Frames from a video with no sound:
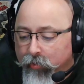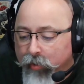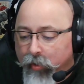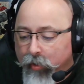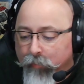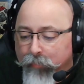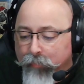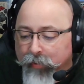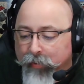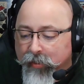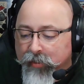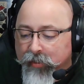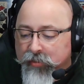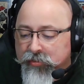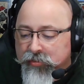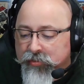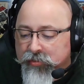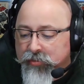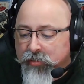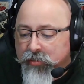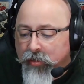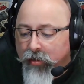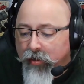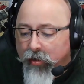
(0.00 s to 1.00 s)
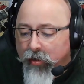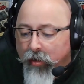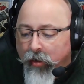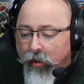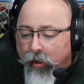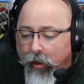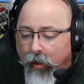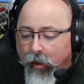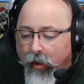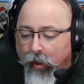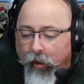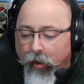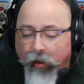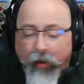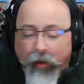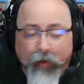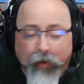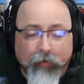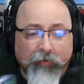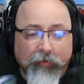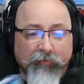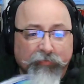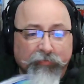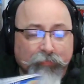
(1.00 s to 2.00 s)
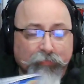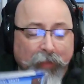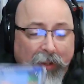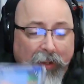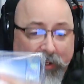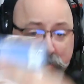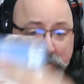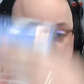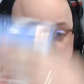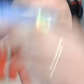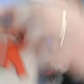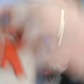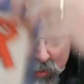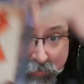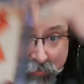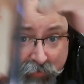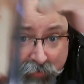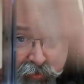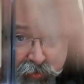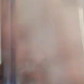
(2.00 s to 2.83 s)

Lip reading: a piece out of page 7.